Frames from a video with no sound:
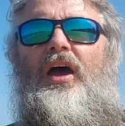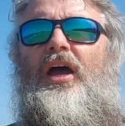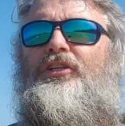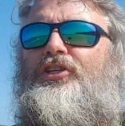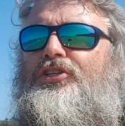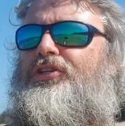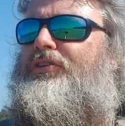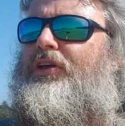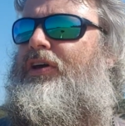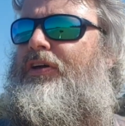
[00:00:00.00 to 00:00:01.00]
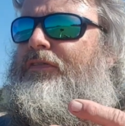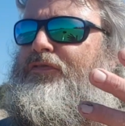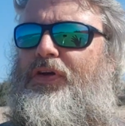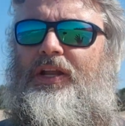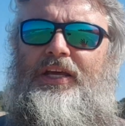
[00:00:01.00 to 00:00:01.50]
and just
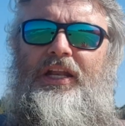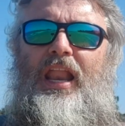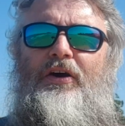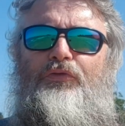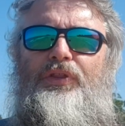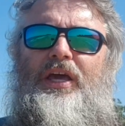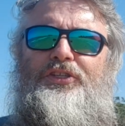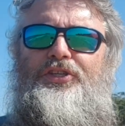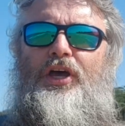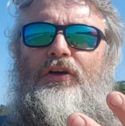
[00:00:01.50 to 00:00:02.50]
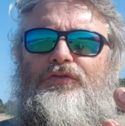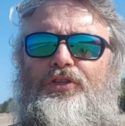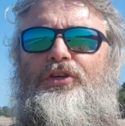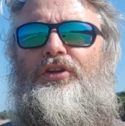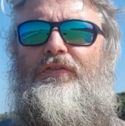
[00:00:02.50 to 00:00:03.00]
feeling in love with ourselves,
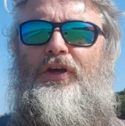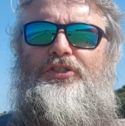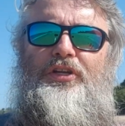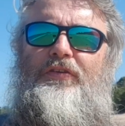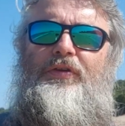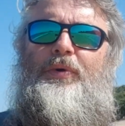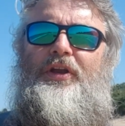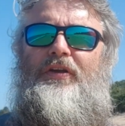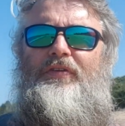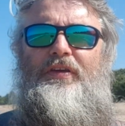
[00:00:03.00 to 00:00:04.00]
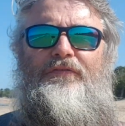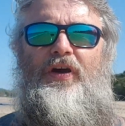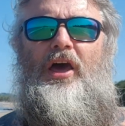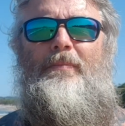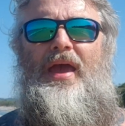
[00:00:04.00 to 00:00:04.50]
the universe and everyone and everything,
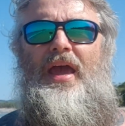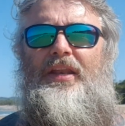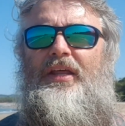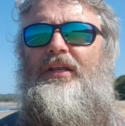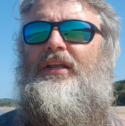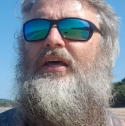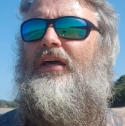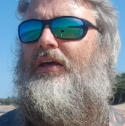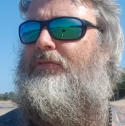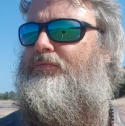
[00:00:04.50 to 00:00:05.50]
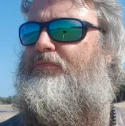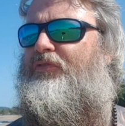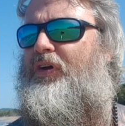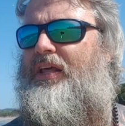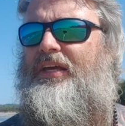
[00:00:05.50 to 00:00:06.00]
fellow man, and
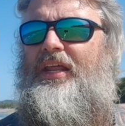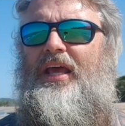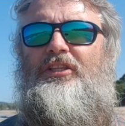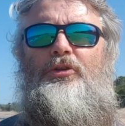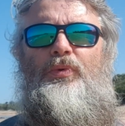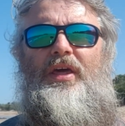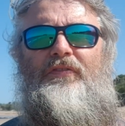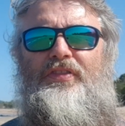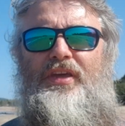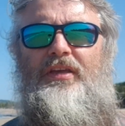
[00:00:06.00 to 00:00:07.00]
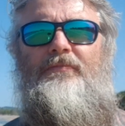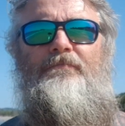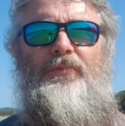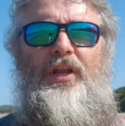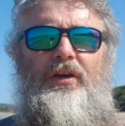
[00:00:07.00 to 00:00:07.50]
feeling connected with everything,
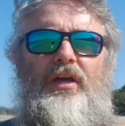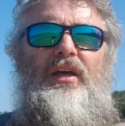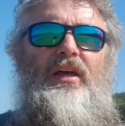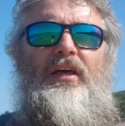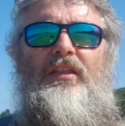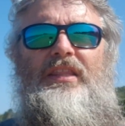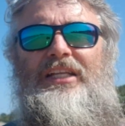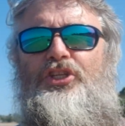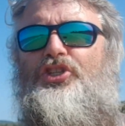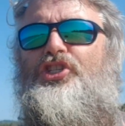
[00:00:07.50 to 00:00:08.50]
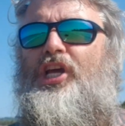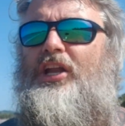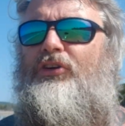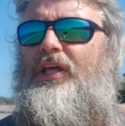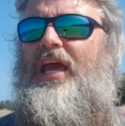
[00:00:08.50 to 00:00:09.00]
you know. That's
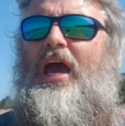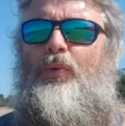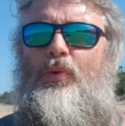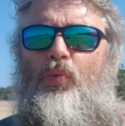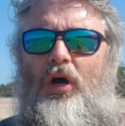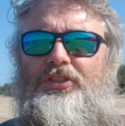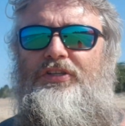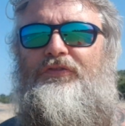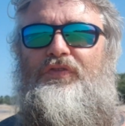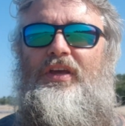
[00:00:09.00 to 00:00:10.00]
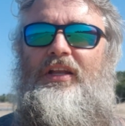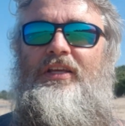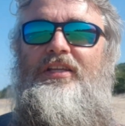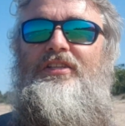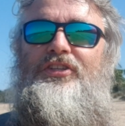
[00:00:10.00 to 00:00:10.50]
generally how we want to feel
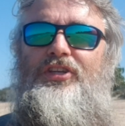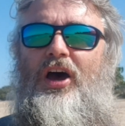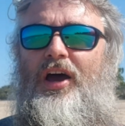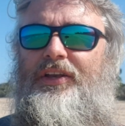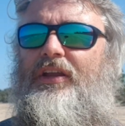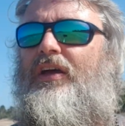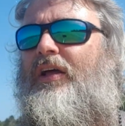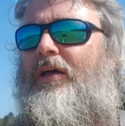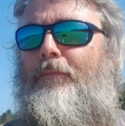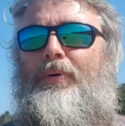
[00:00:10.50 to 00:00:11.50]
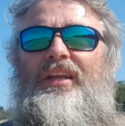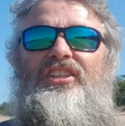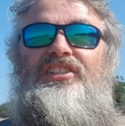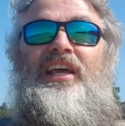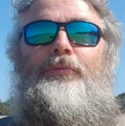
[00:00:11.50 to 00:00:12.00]
inside, but
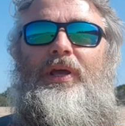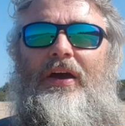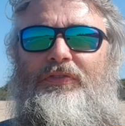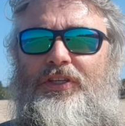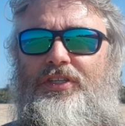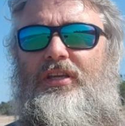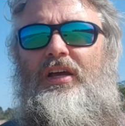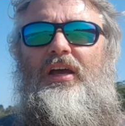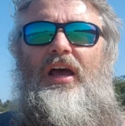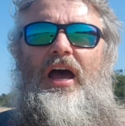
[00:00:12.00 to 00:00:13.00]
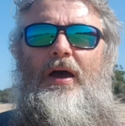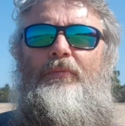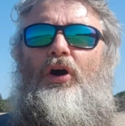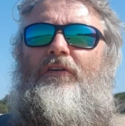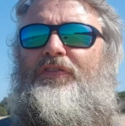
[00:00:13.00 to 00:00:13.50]
instead we have this
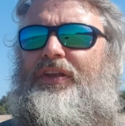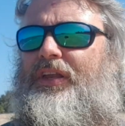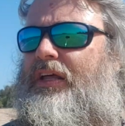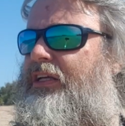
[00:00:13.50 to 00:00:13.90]
often